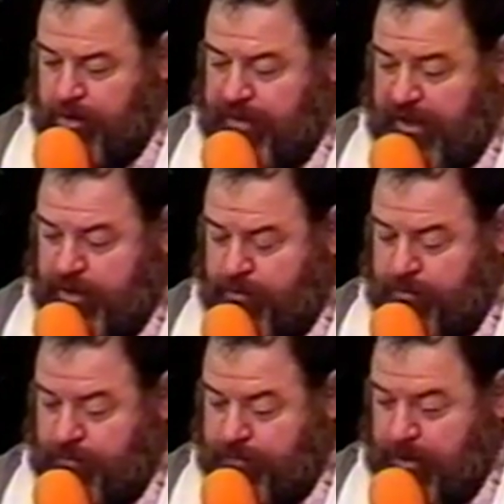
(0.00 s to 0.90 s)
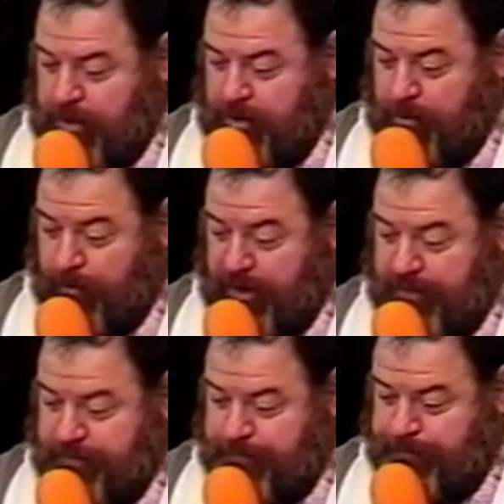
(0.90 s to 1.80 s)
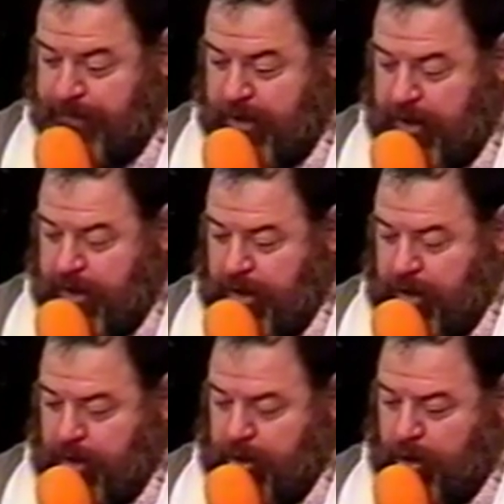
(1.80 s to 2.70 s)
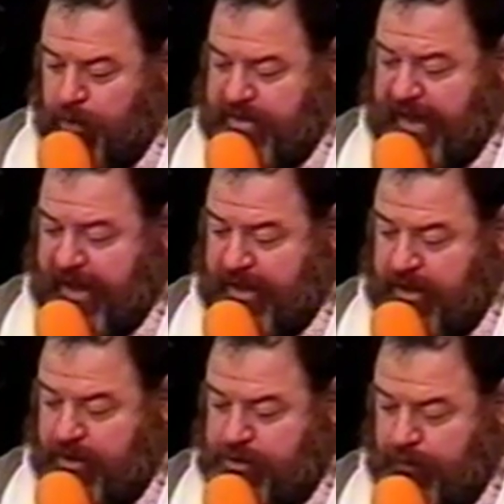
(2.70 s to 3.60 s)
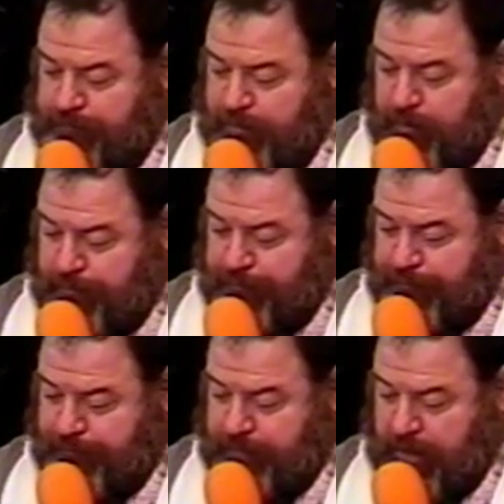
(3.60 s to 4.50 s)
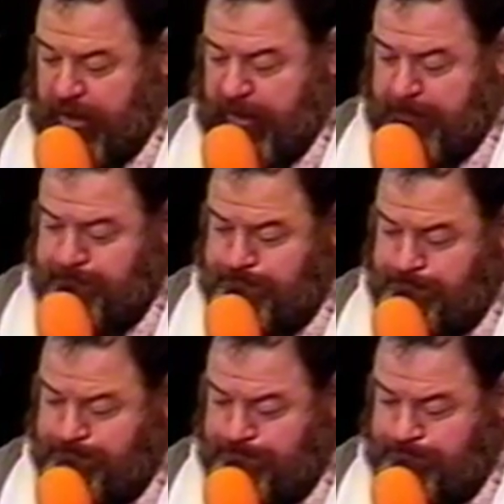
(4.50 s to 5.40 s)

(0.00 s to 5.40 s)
Thank you. Correct. Okay, Tov Tov. Um,